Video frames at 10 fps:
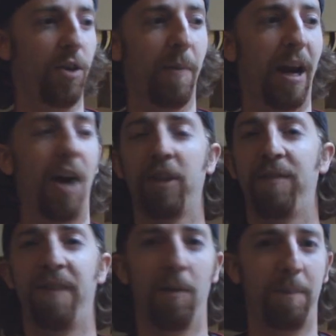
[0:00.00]
no matter how
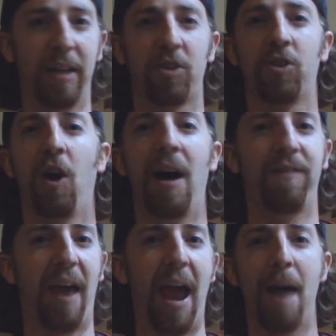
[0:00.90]
they felt, pissed
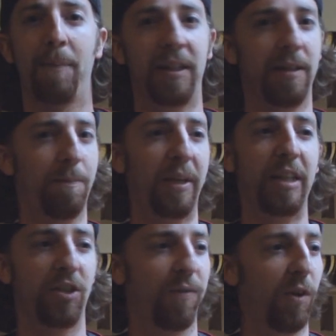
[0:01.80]
off, happy,
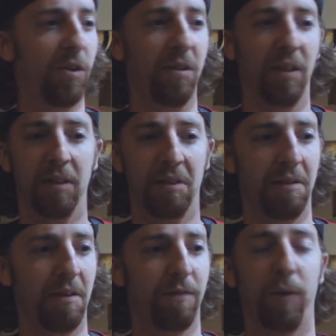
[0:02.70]
peaceful,
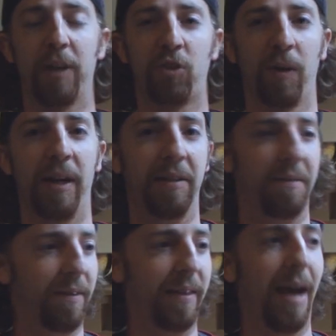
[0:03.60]
frustrated.
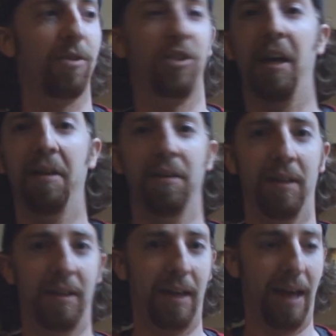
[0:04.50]
That was it.
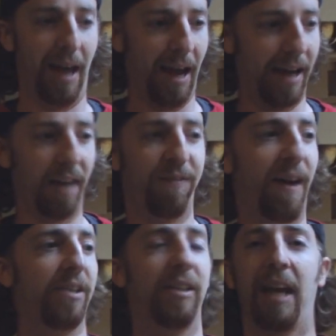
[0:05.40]
And I
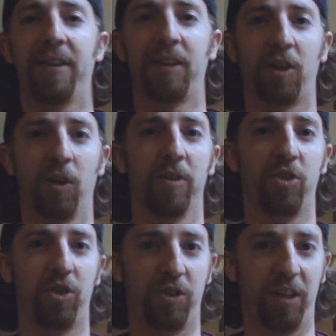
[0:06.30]
finally got the
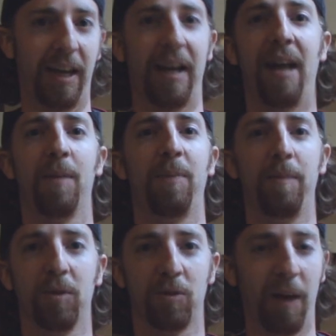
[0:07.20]
courage to get on the
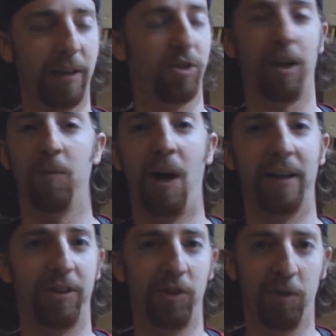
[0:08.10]
People's mic, which I'd
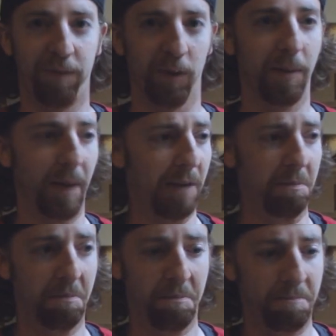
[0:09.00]
wanted to do for about
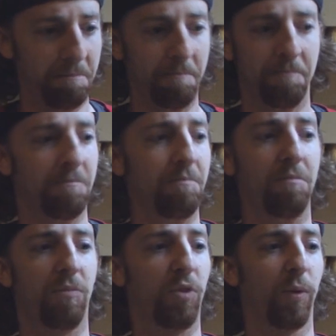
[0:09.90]

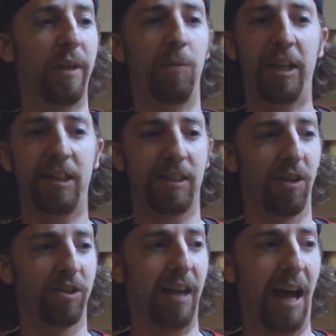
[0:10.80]
3 weeks
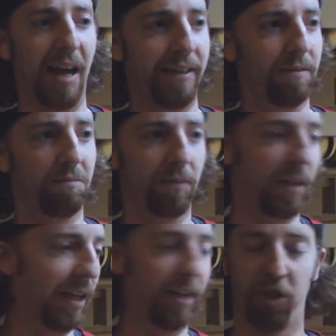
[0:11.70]
outside,
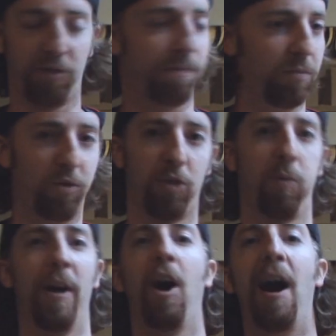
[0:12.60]
and just
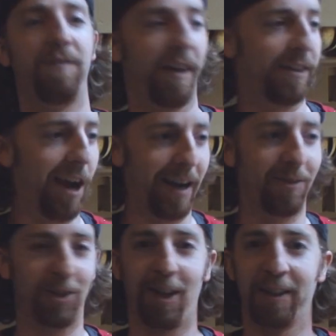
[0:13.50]
went off. I thought
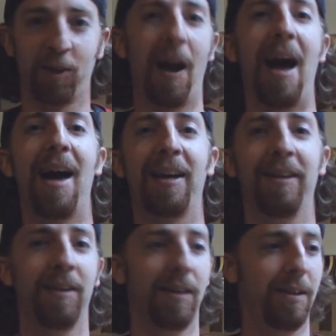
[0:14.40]
I was going to cry,